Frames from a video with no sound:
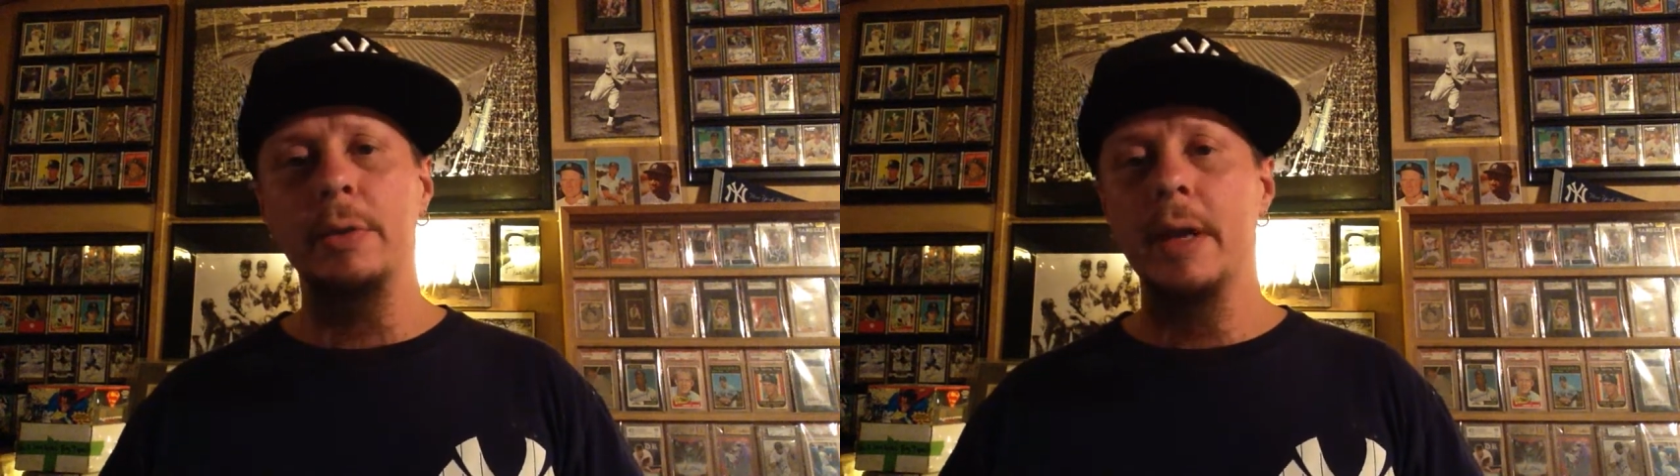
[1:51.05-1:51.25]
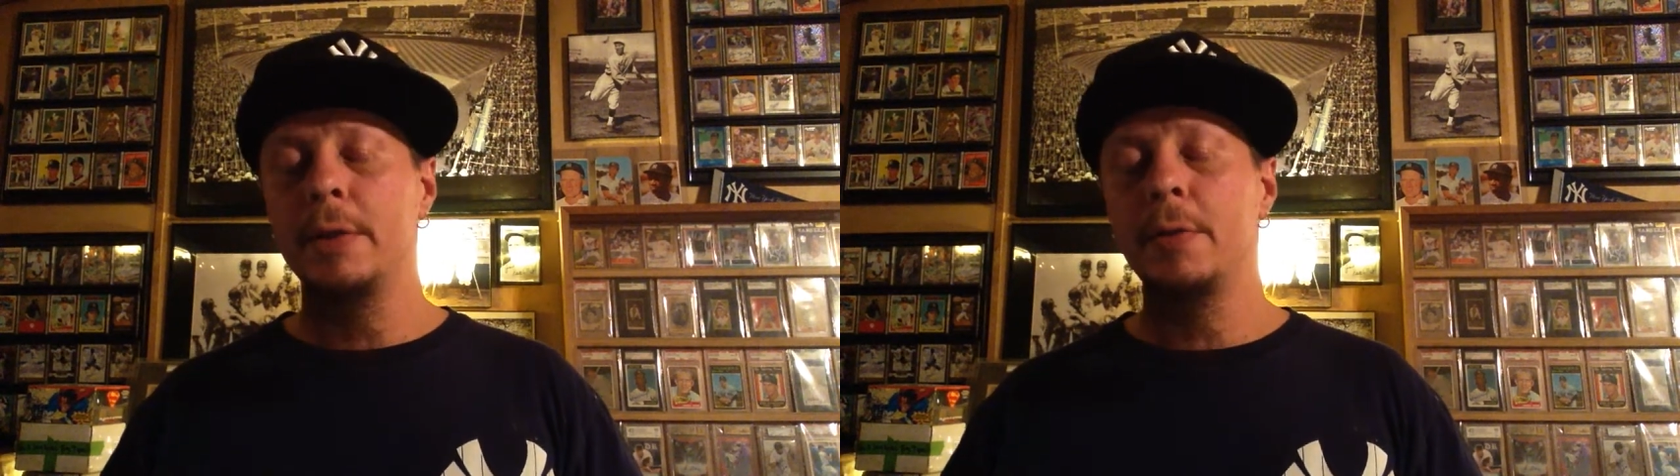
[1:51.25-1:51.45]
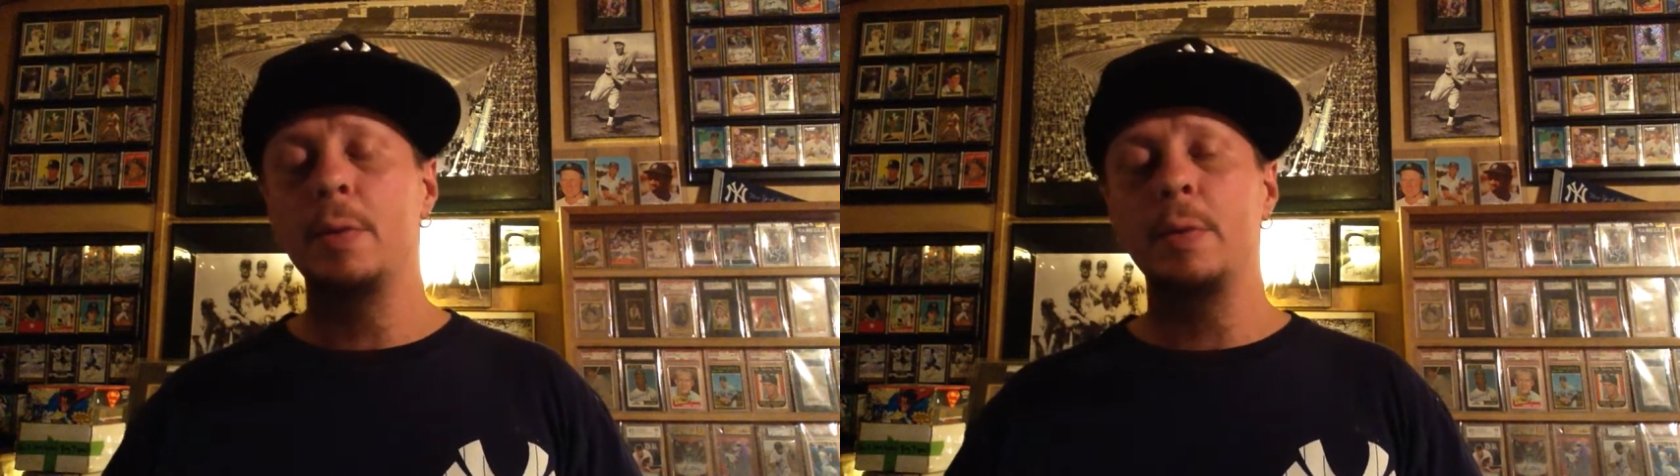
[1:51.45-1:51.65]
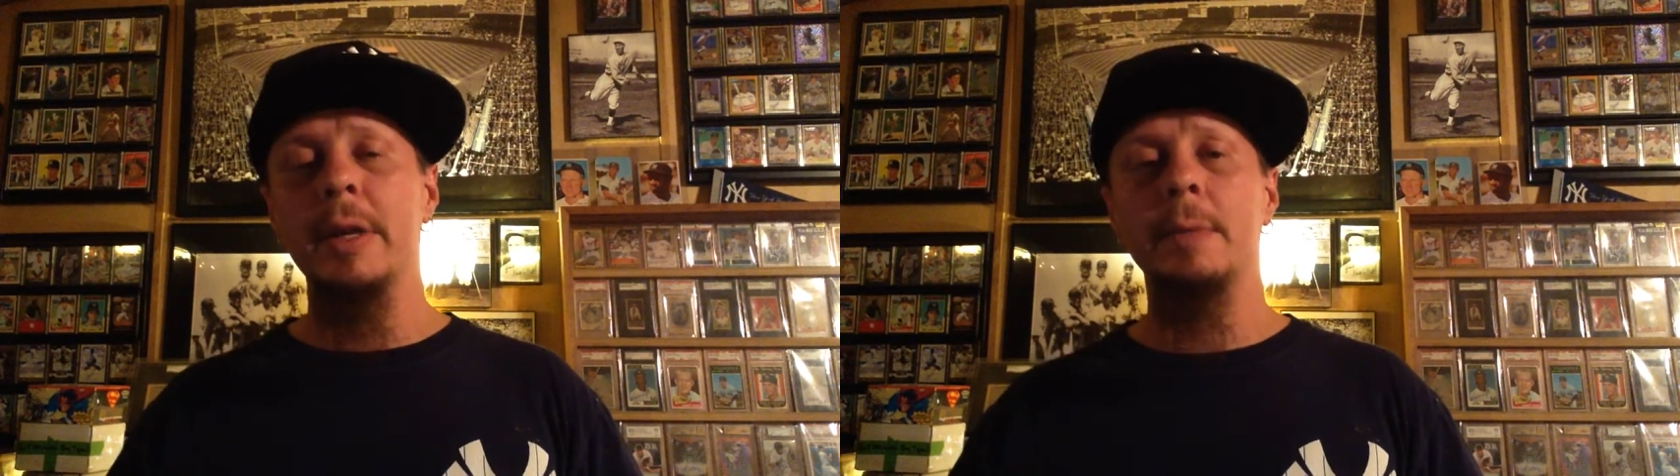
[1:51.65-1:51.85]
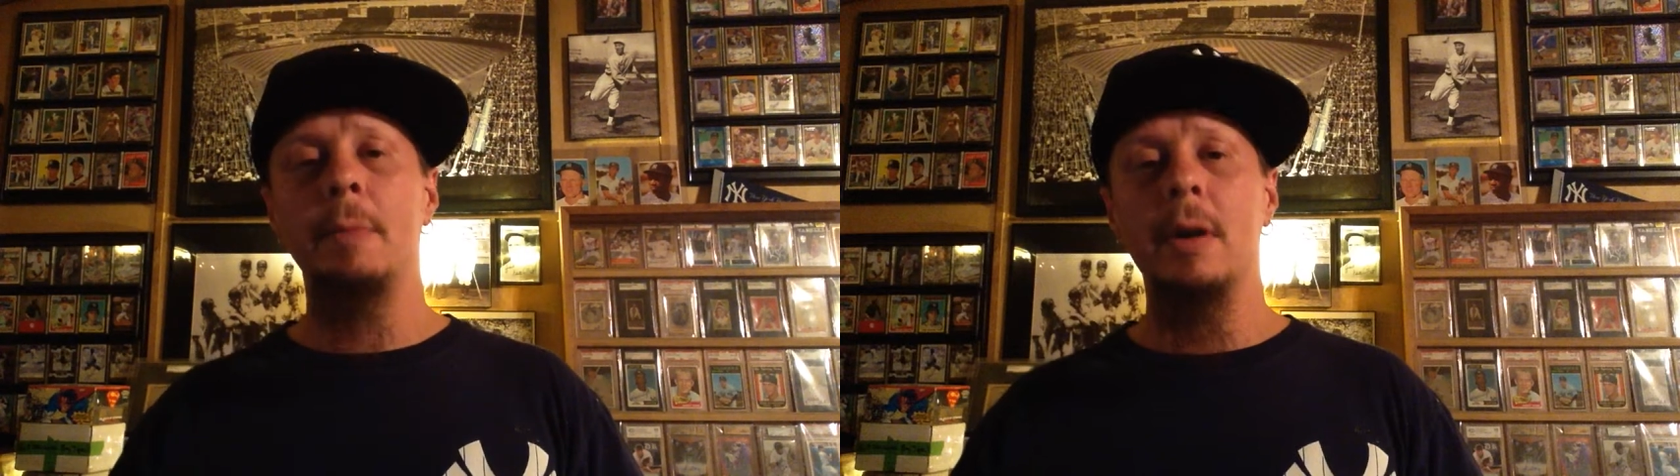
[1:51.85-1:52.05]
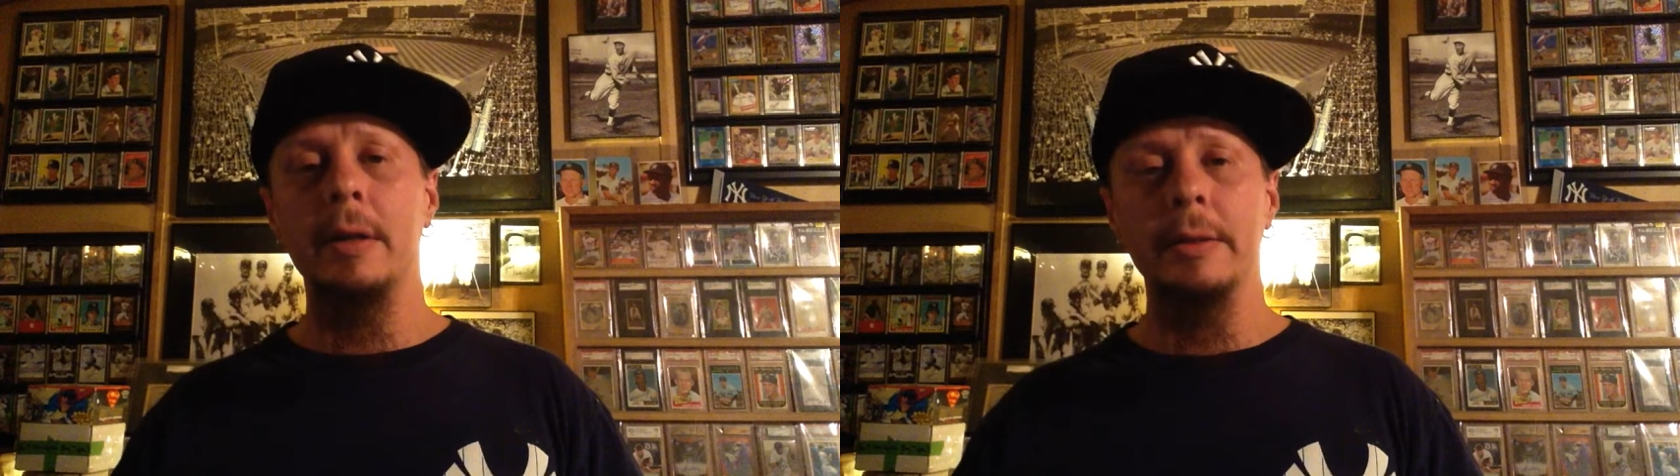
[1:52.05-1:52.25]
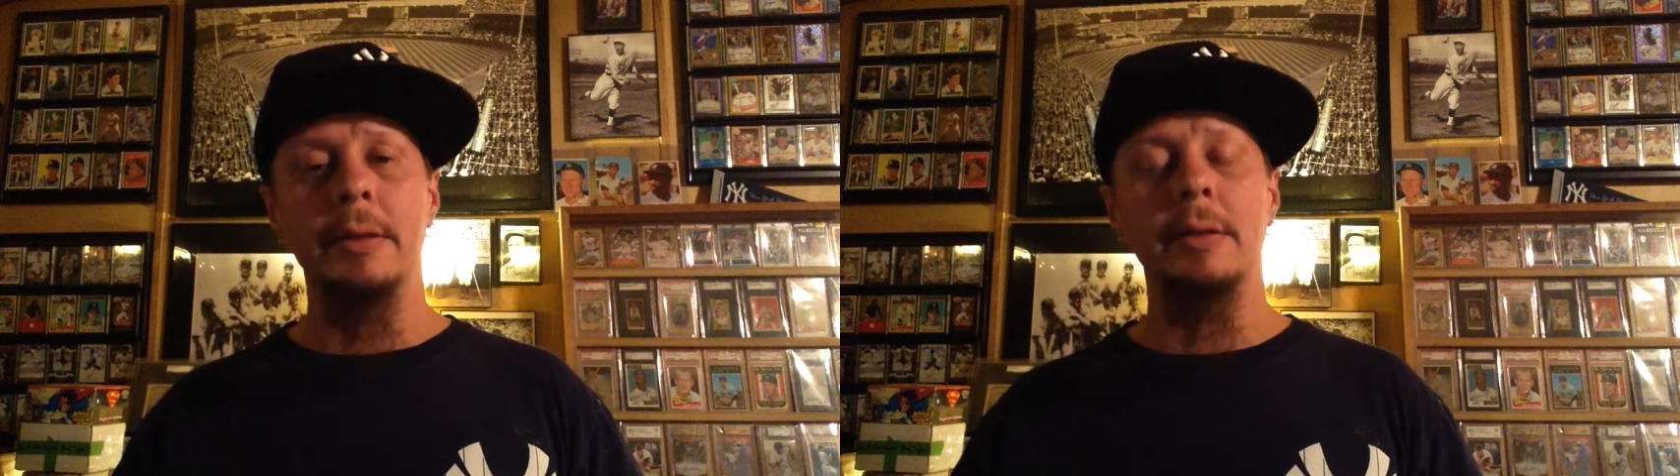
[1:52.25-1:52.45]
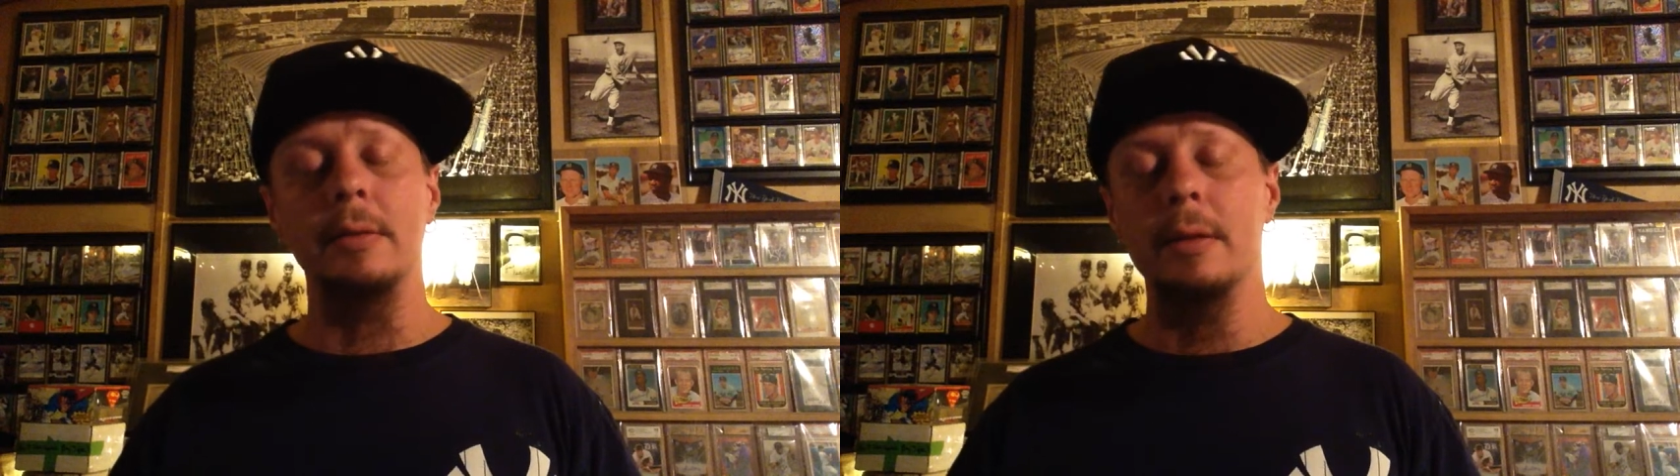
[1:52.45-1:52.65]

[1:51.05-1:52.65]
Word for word: Thanks for the response.